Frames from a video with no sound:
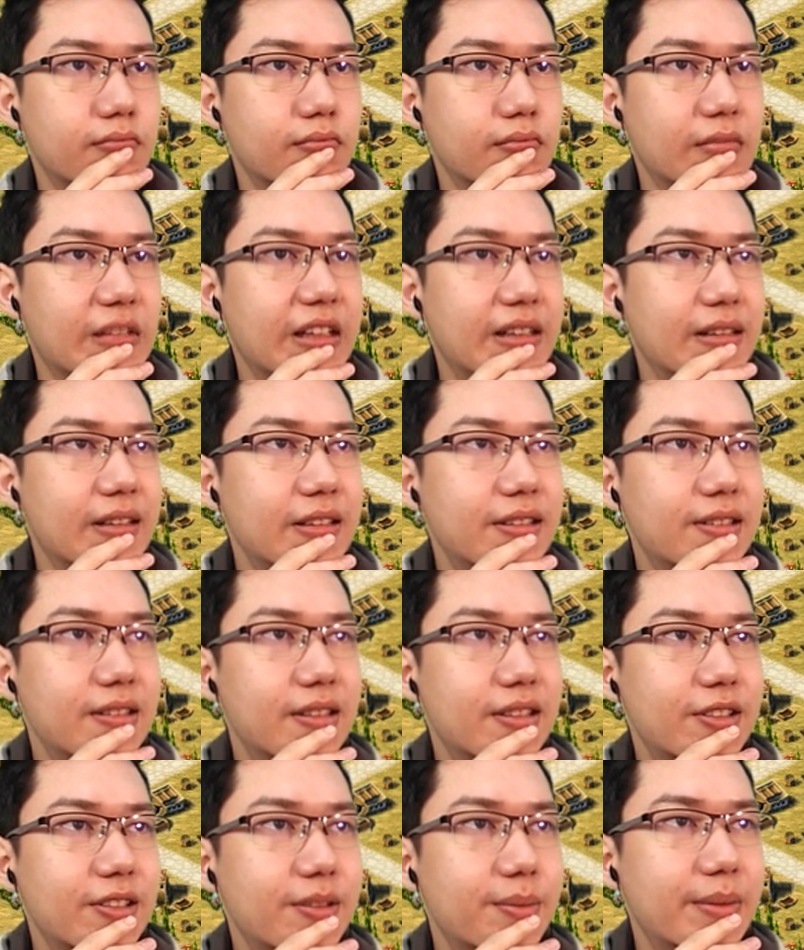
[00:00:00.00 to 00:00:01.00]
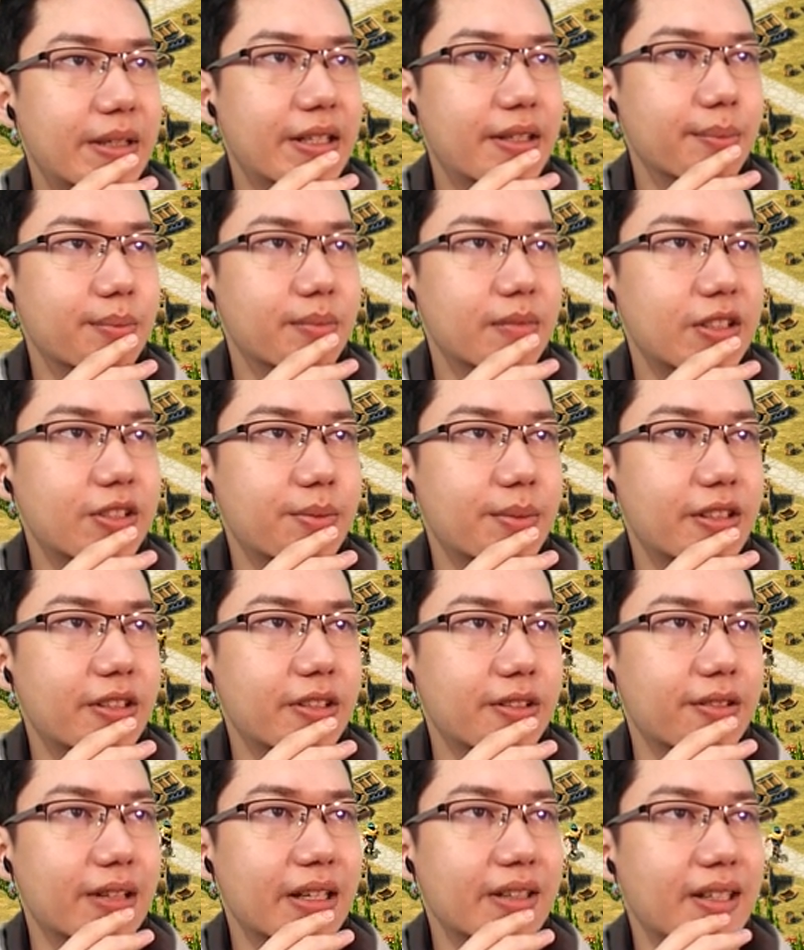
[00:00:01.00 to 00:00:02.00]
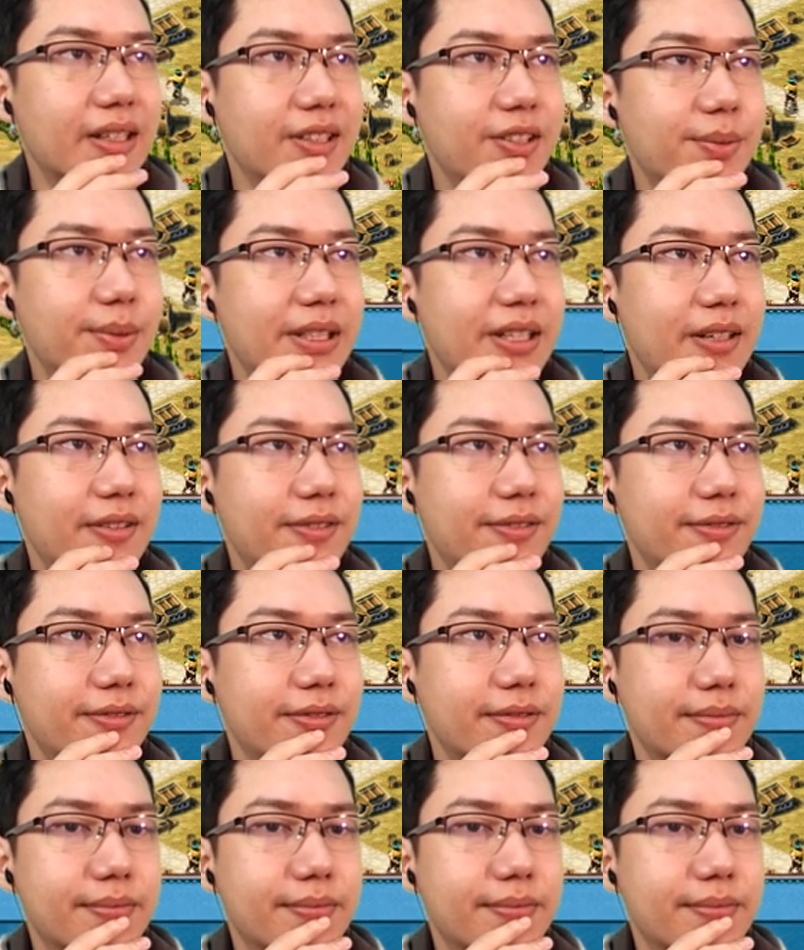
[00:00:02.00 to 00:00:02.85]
like this this should be this should be good right that should be enough